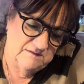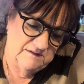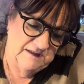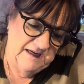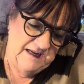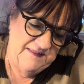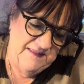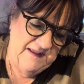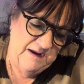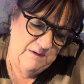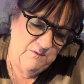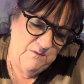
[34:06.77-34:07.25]

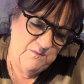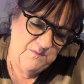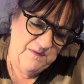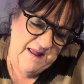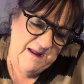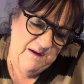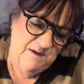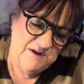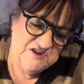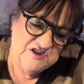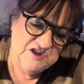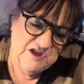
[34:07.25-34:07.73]
And
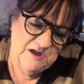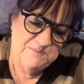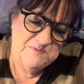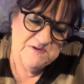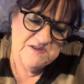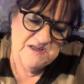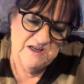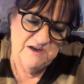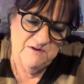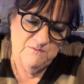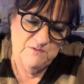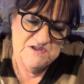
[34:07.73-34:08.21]
that
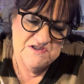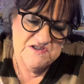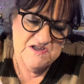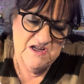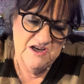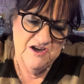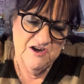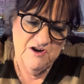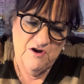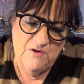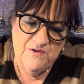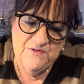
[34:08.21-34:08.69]
ship's was
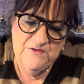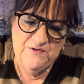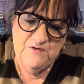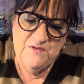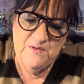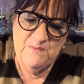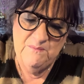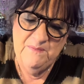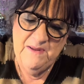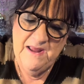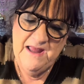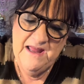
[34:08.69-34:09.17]
going to go through
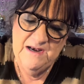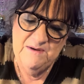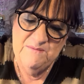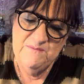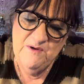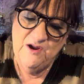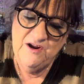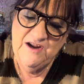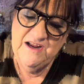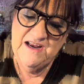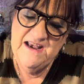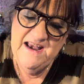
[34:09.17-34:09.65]
the
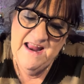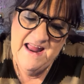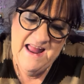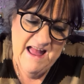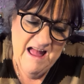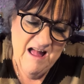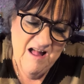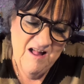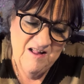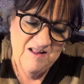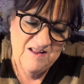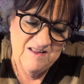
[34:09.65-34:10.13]
Panama
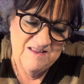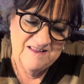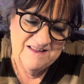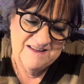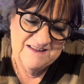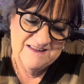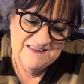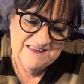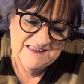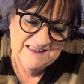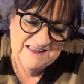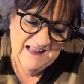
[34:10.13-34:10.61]
Canal.